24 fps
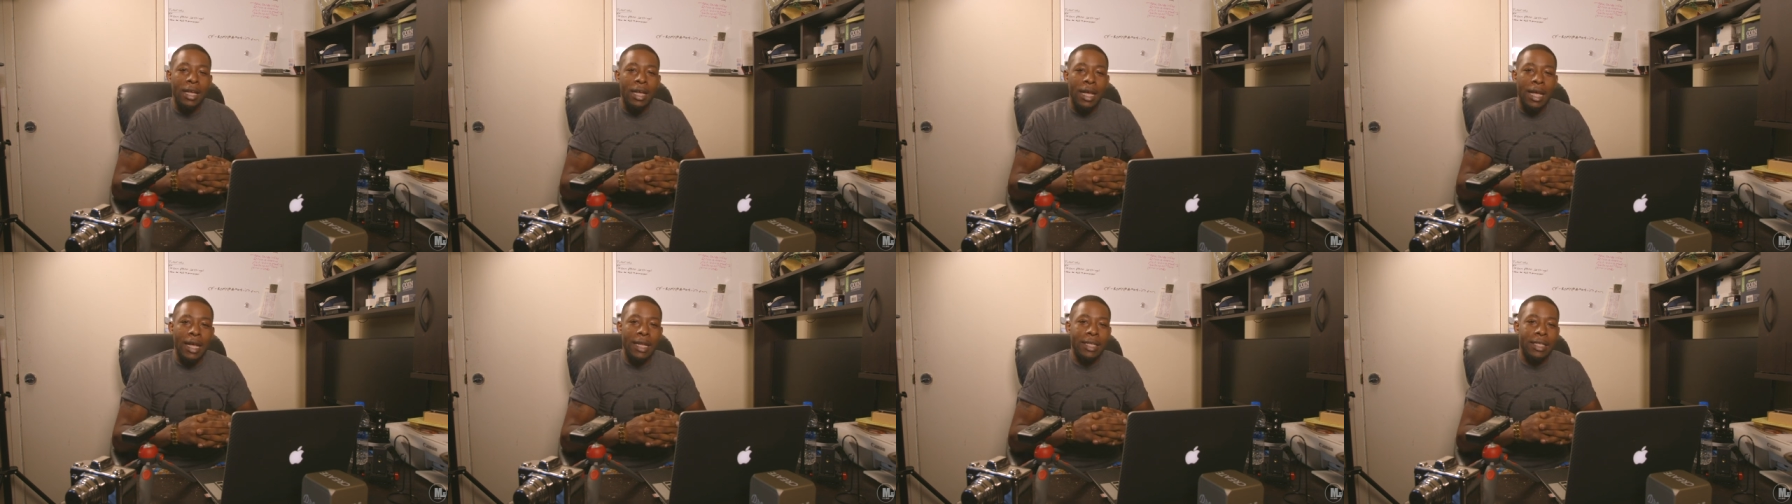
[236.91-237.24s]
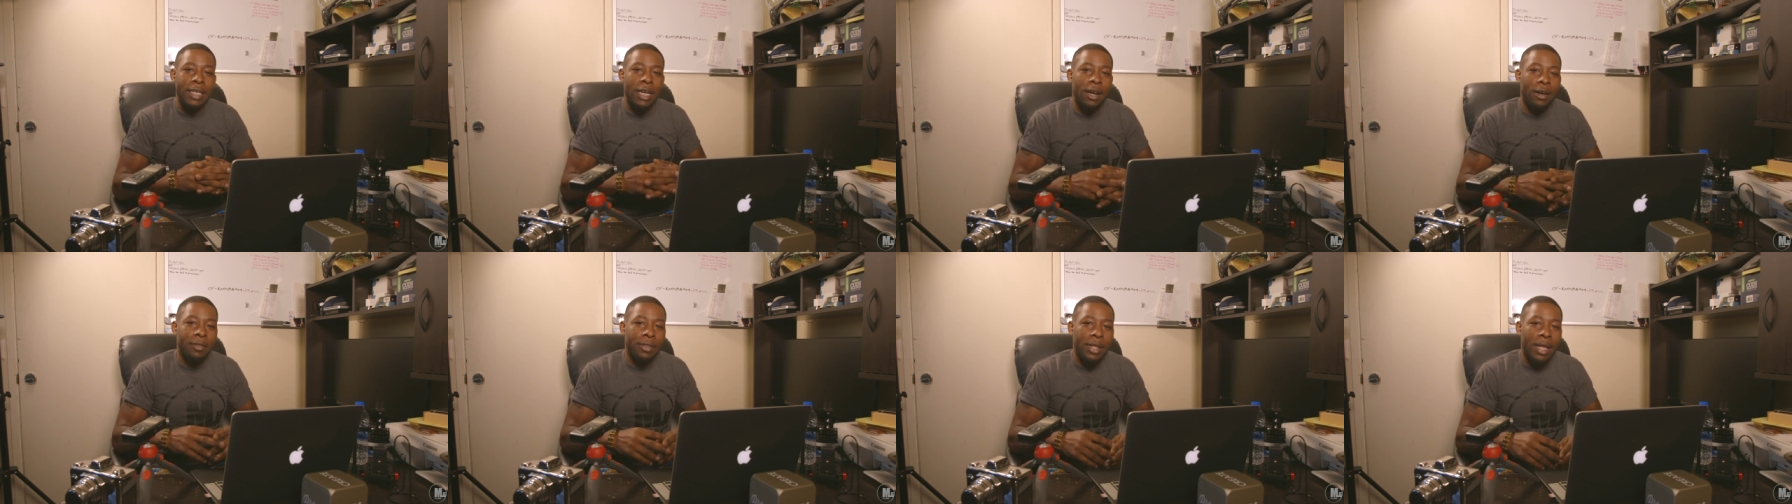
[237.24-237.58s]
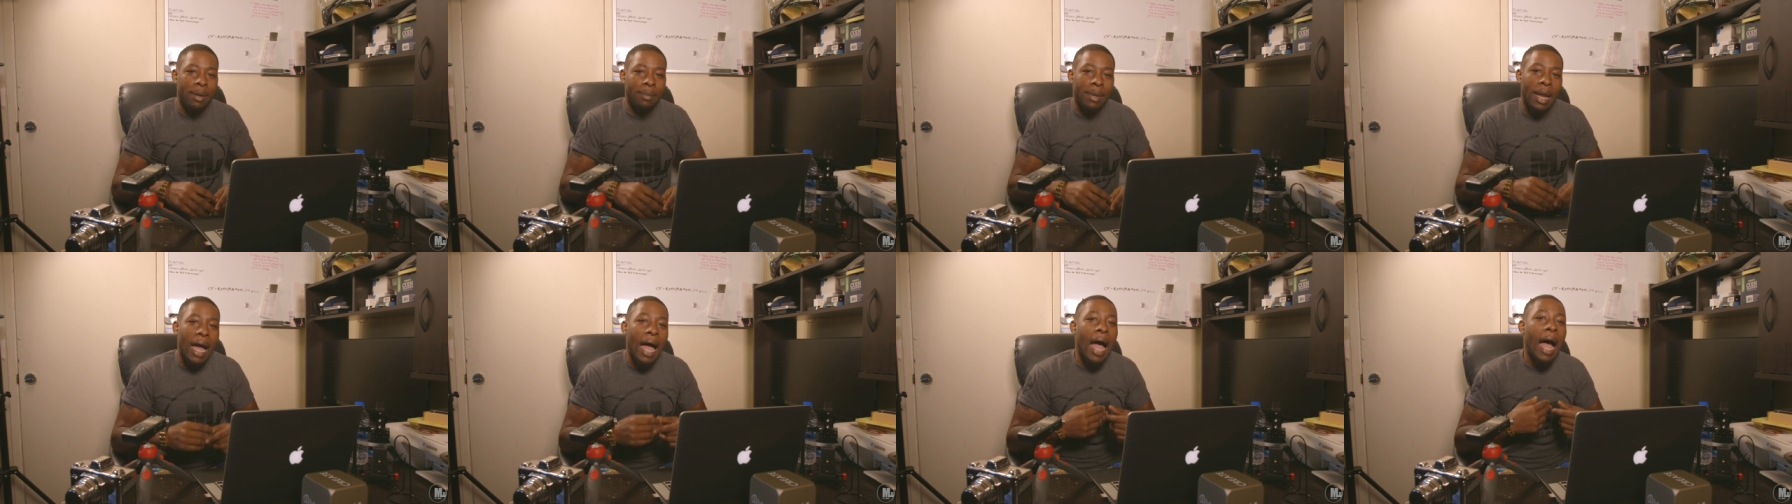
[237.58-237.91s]
and tell
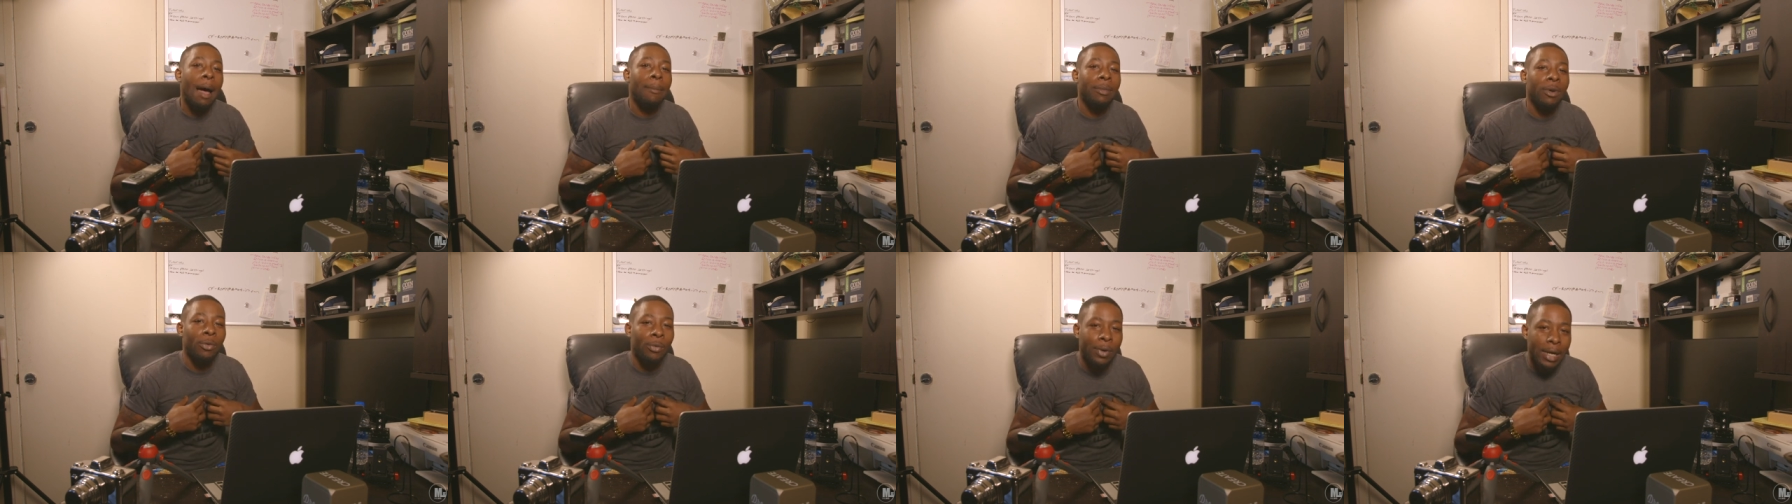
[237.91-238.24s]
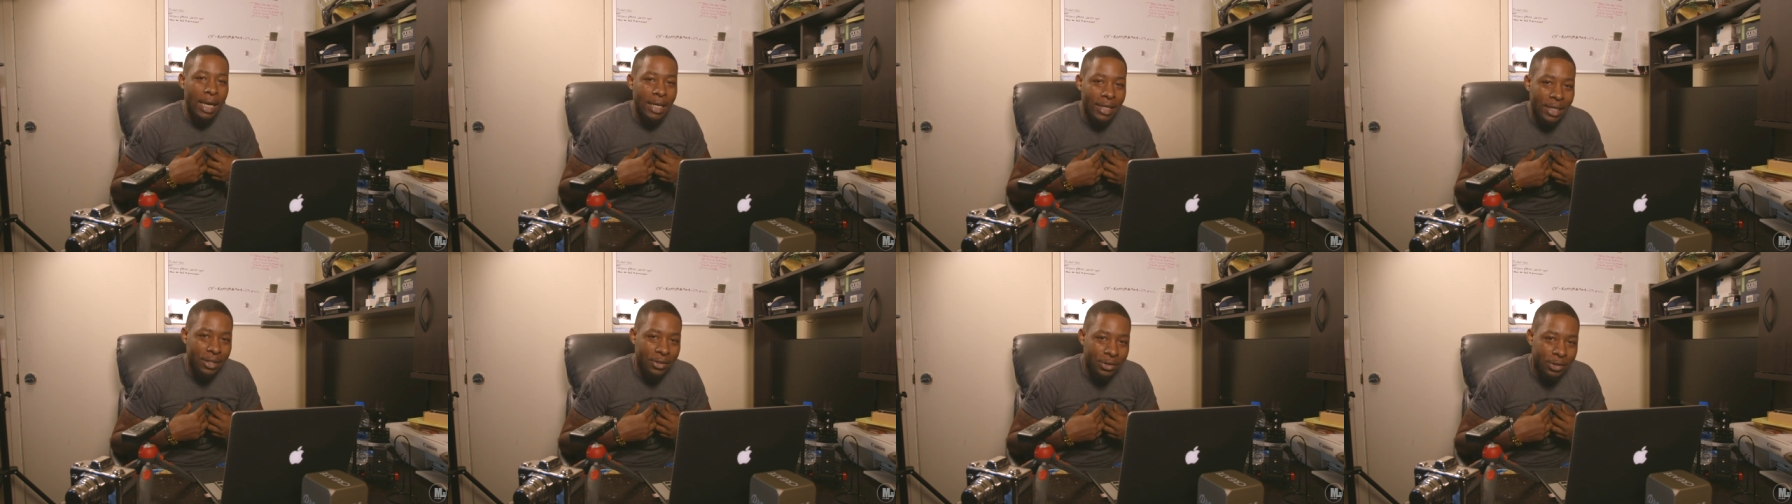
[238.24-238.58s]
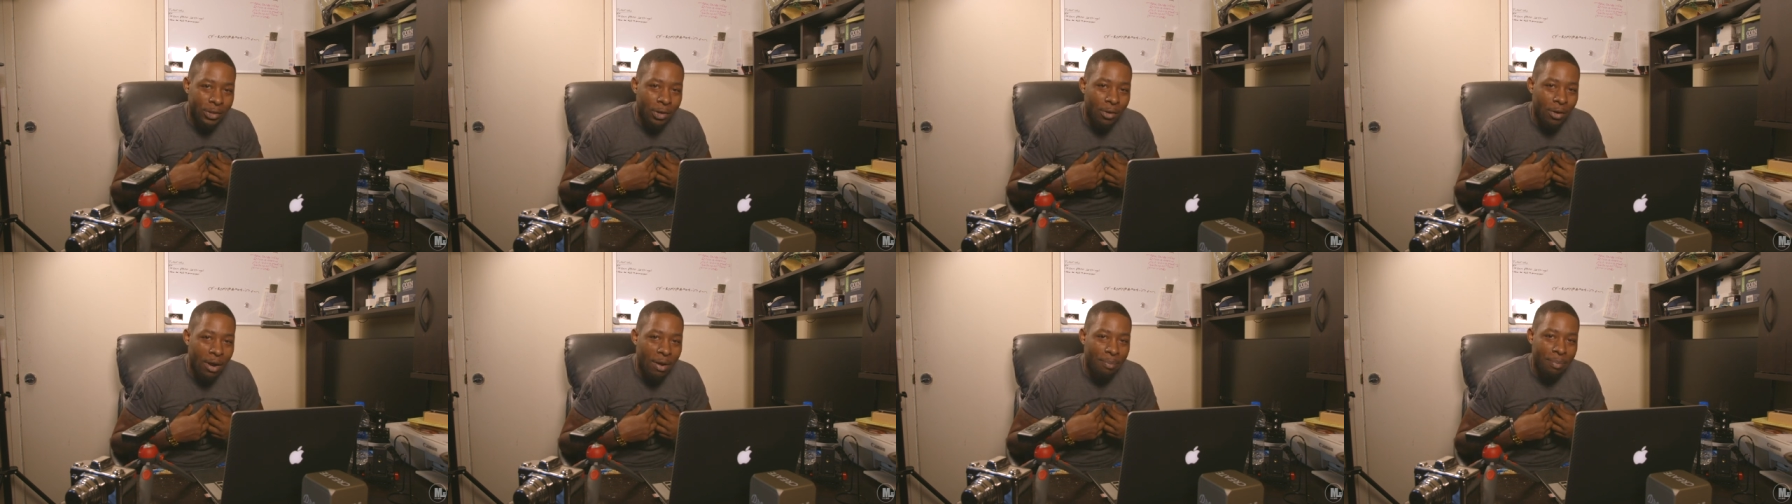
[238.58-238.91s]
them that I'm the one that didn't
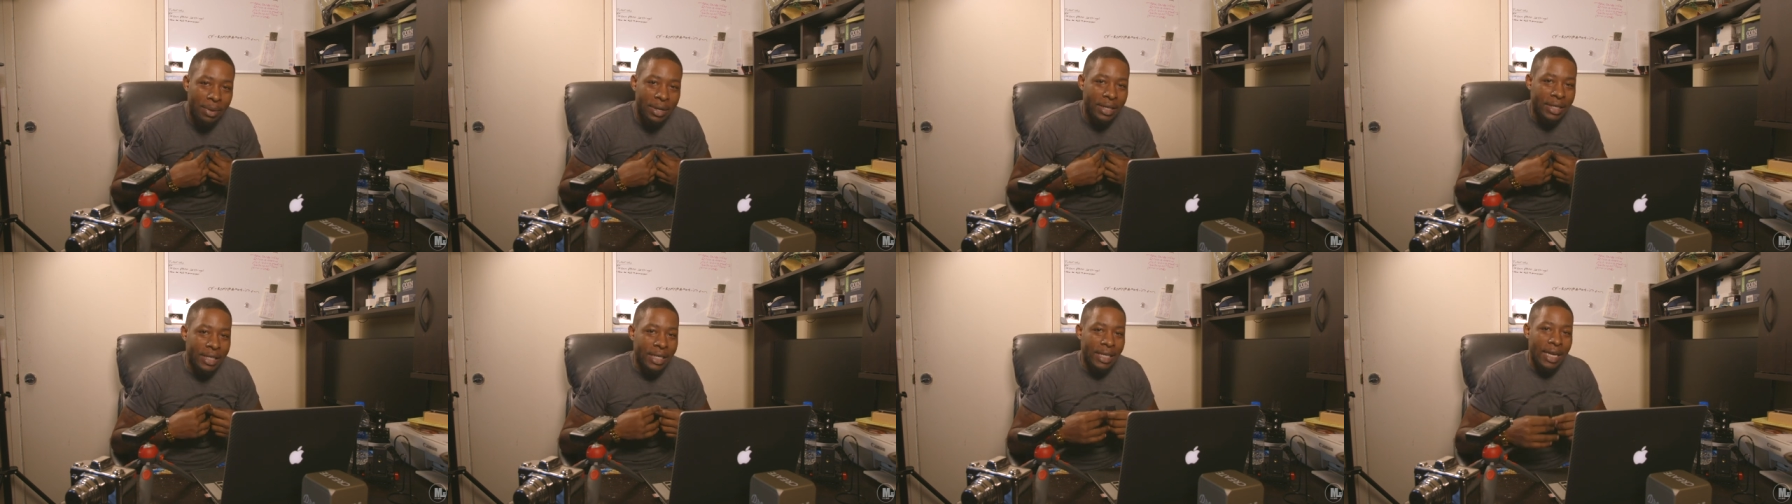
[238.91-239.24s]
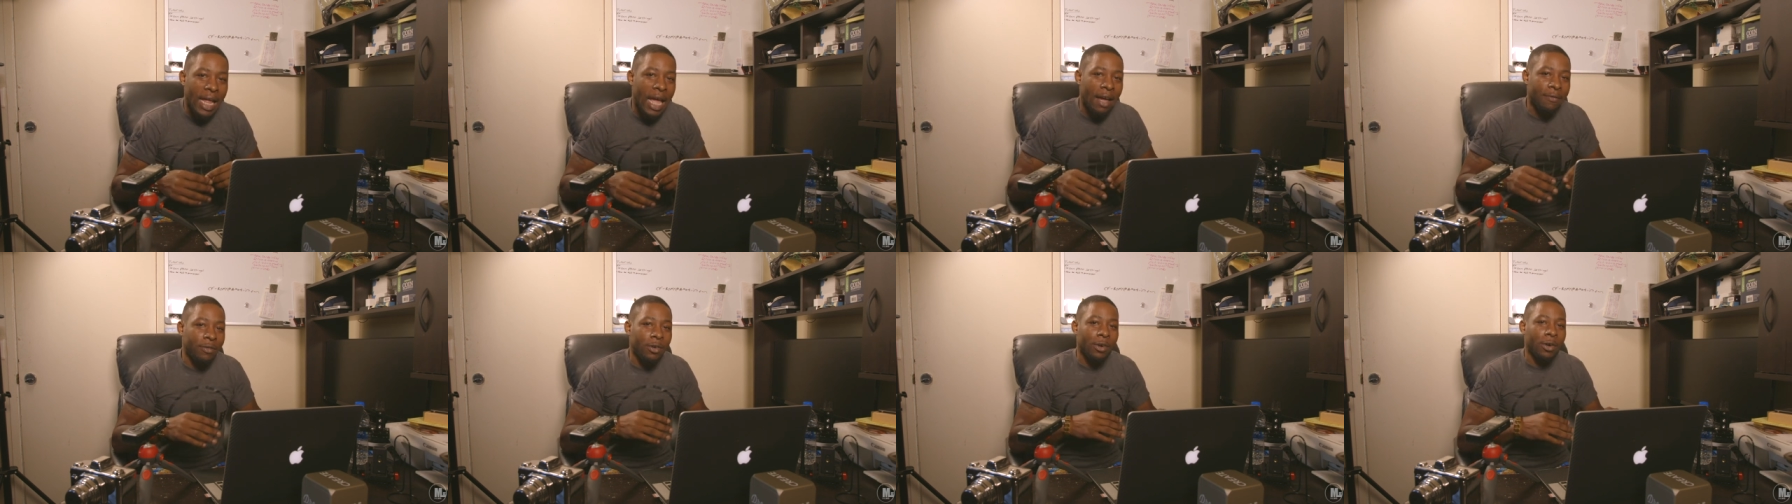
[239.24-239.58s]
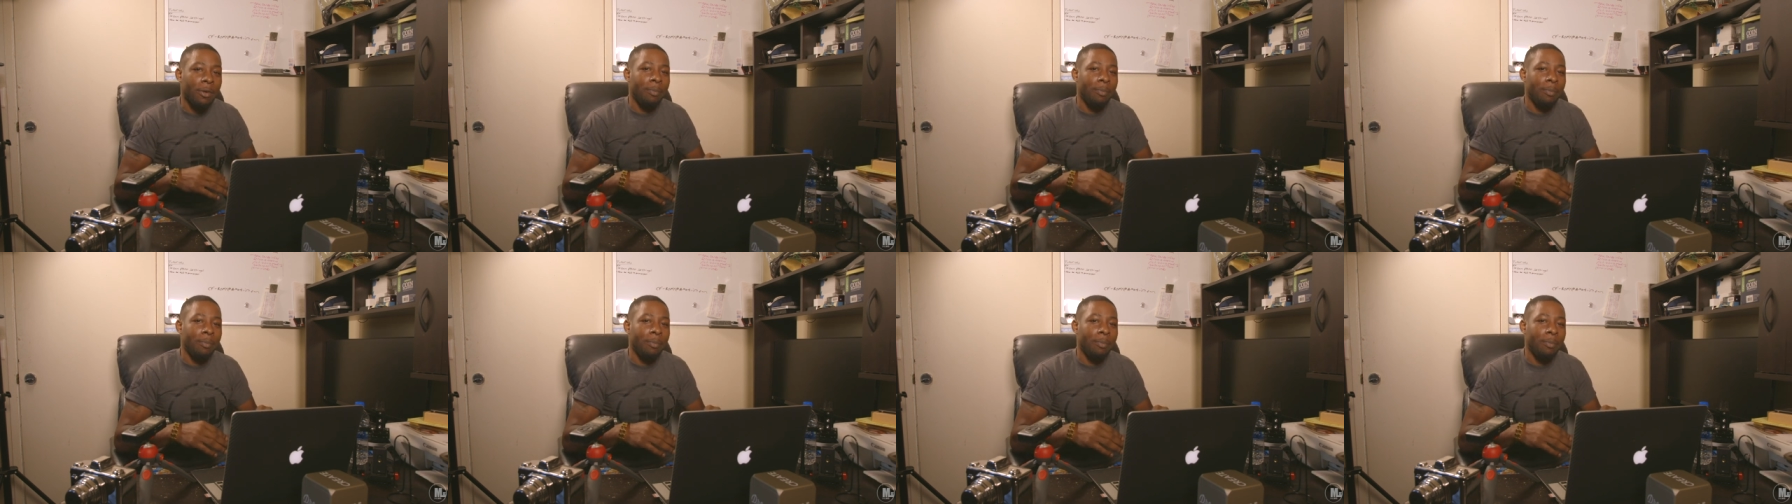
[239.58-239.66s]
show up and didn't have no